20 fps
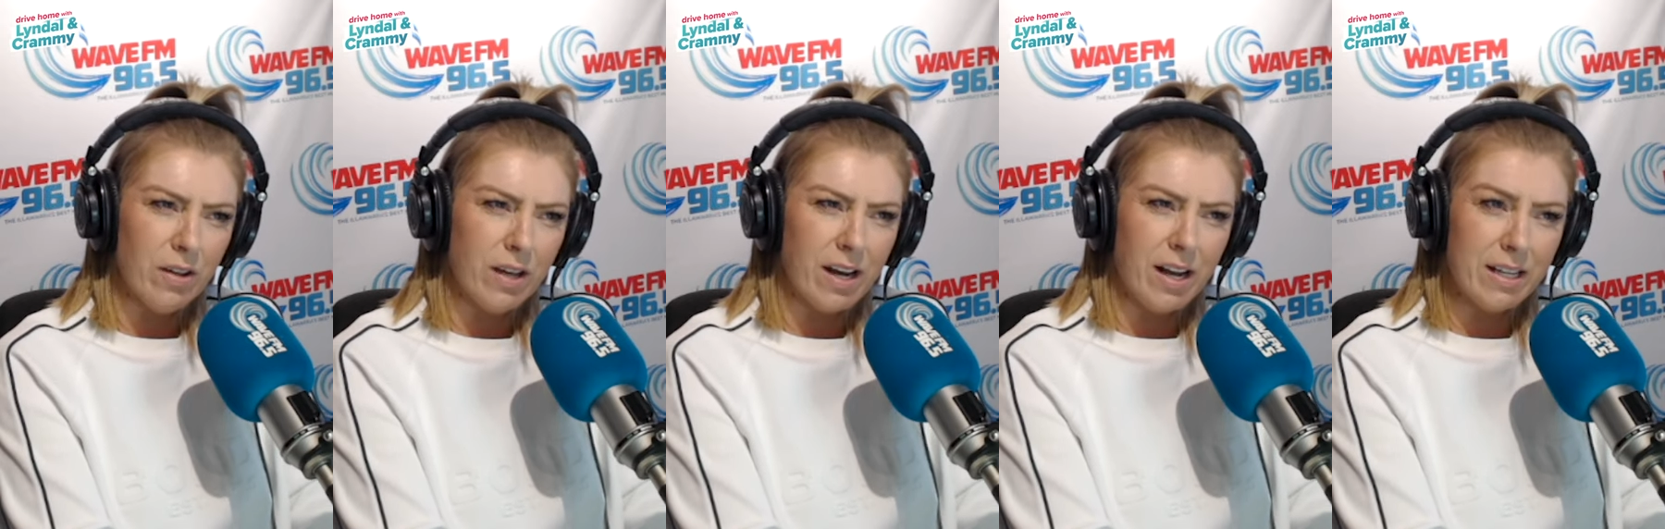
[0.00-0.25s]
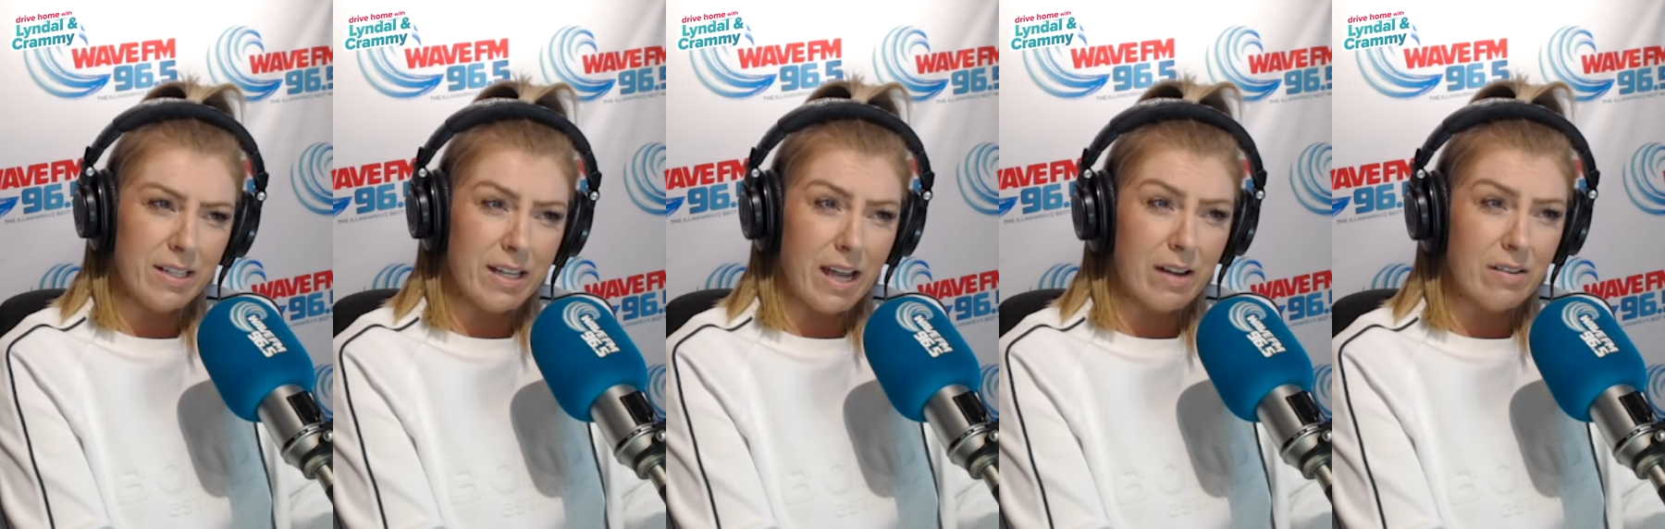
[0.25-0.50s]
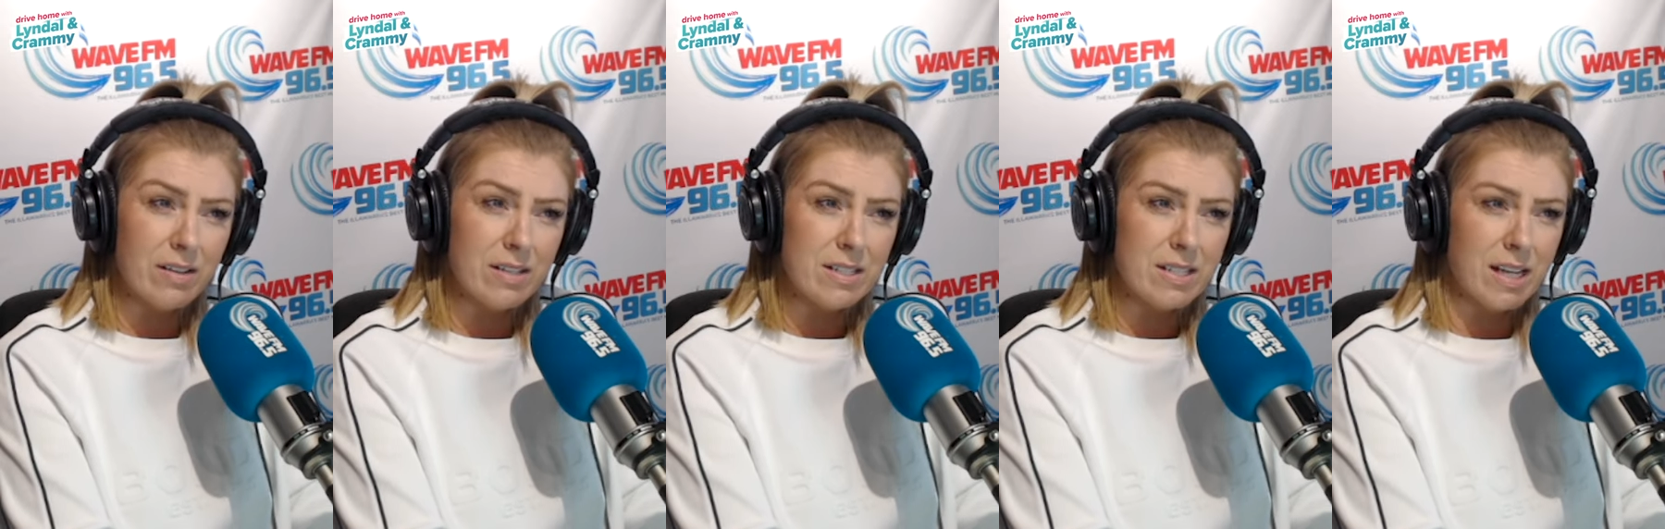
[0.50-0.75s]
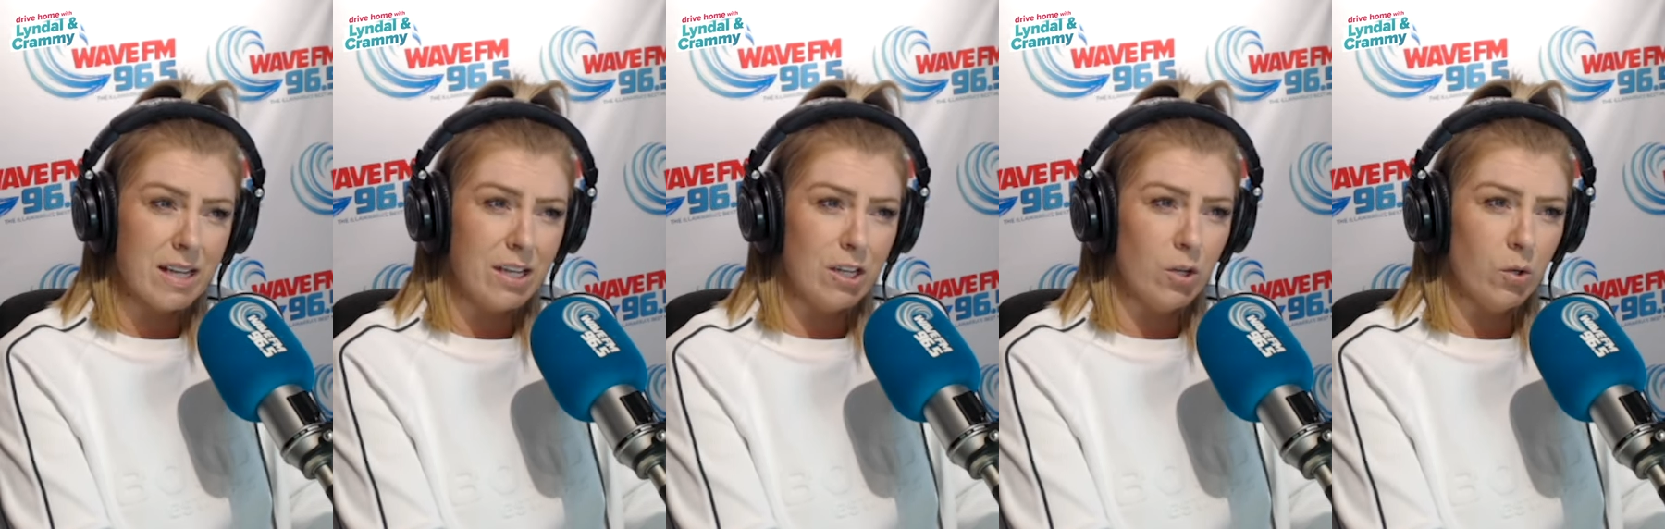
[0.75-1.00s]
and I
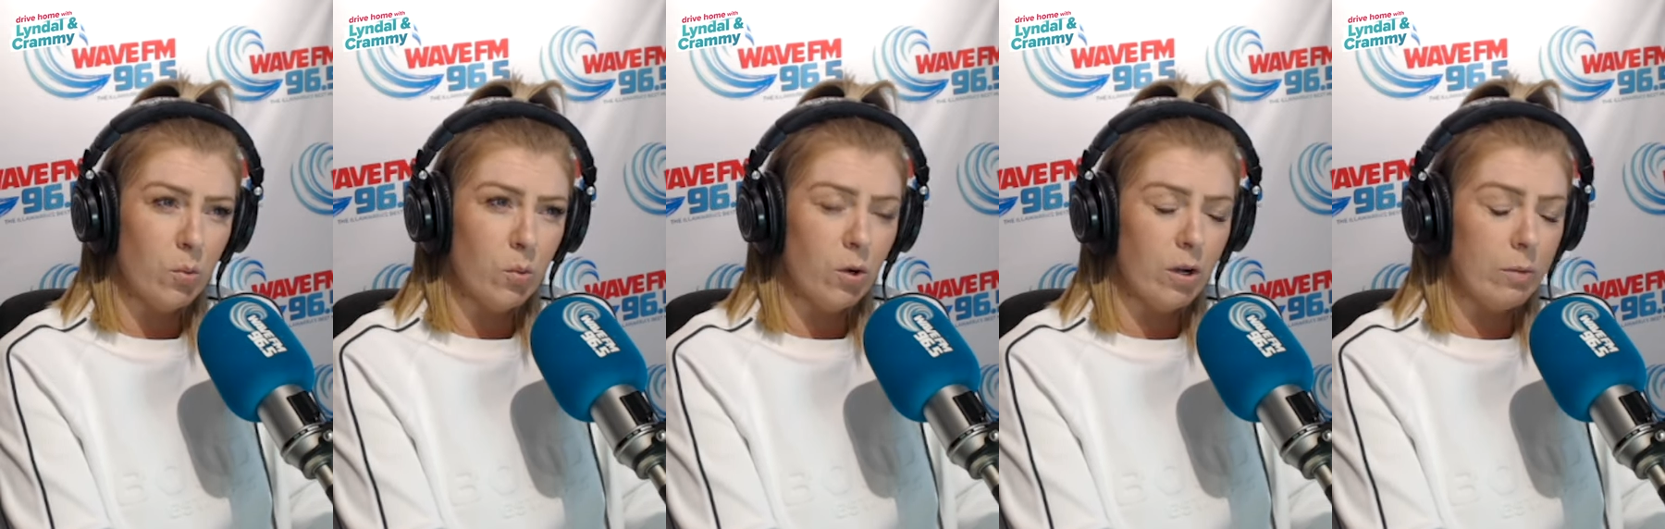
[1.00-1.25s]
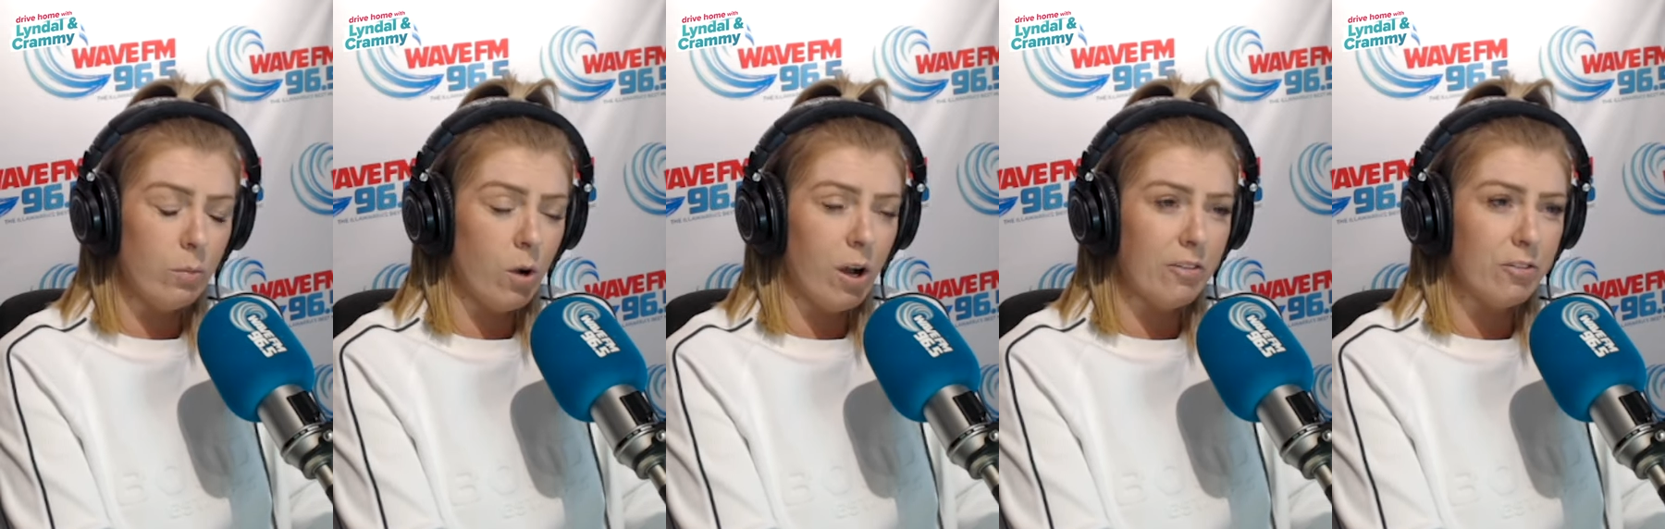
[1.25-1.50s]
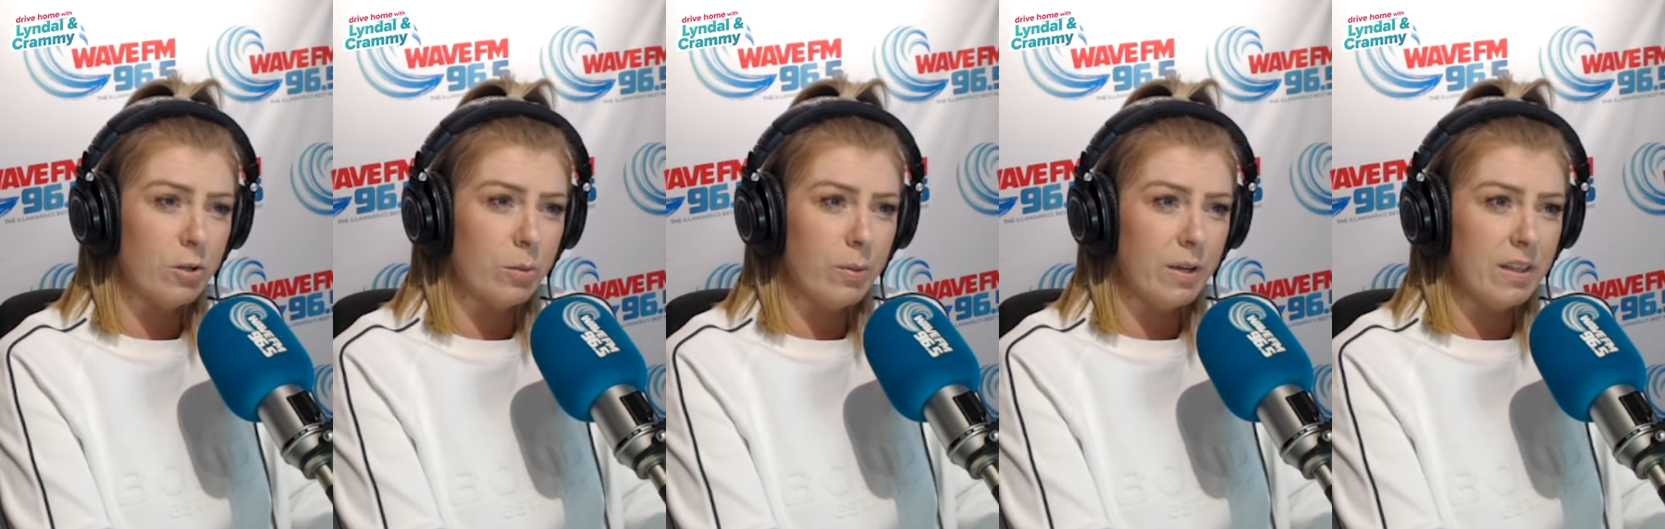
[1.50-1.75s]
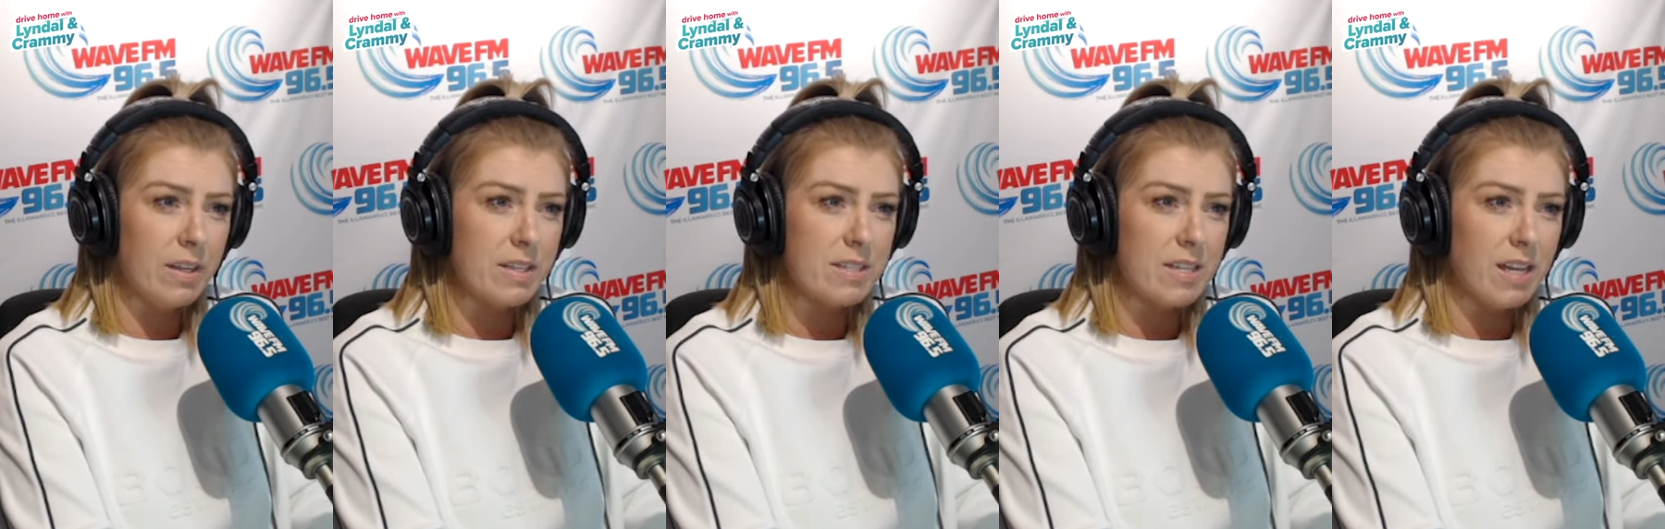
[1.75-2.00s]
guarantee your wife would have
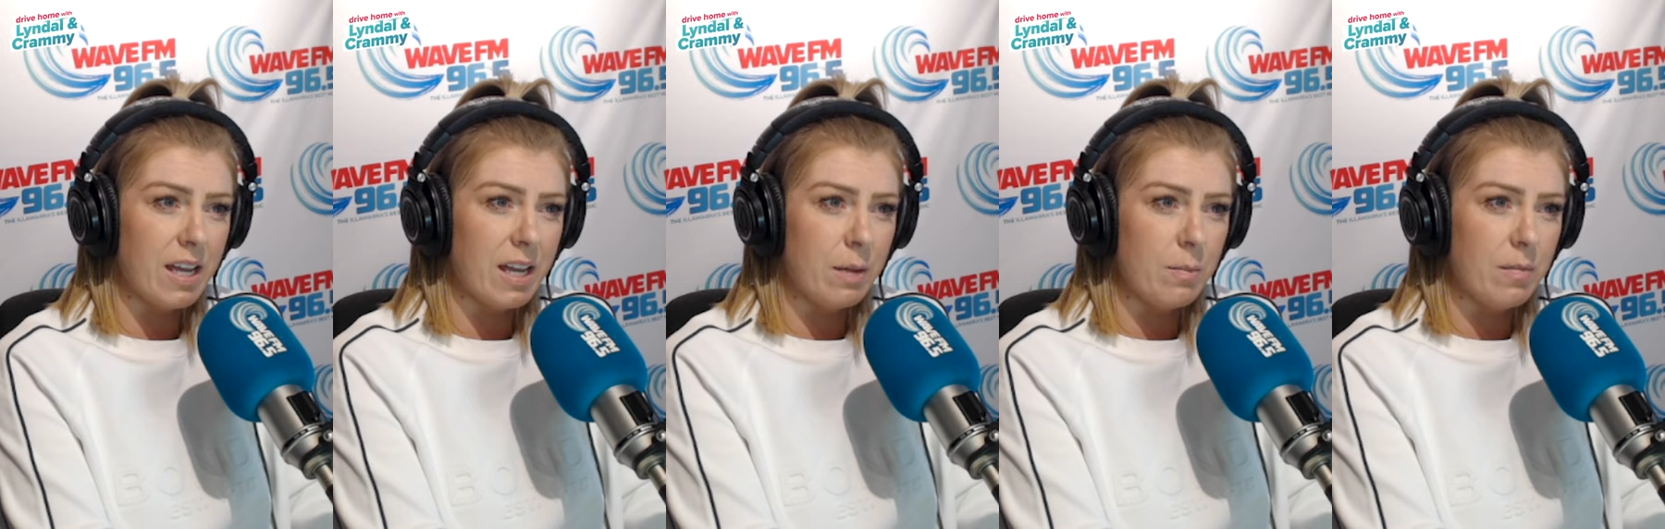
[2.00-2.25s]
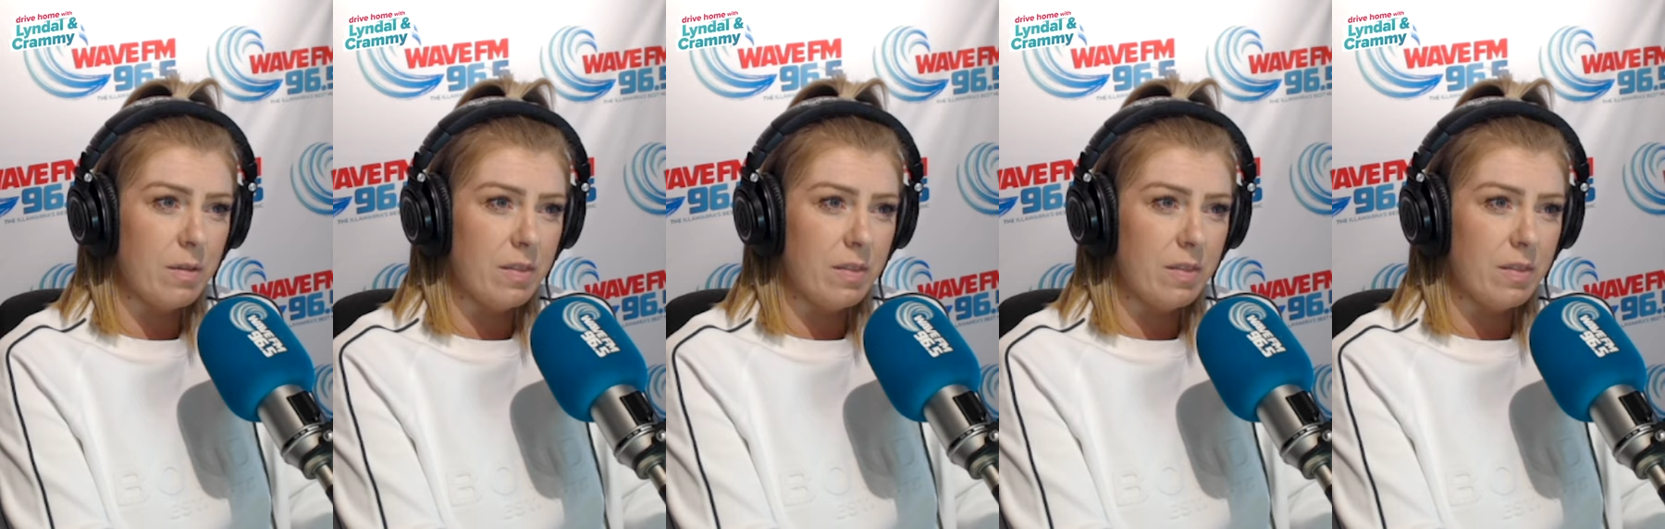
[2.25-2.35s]
been the same,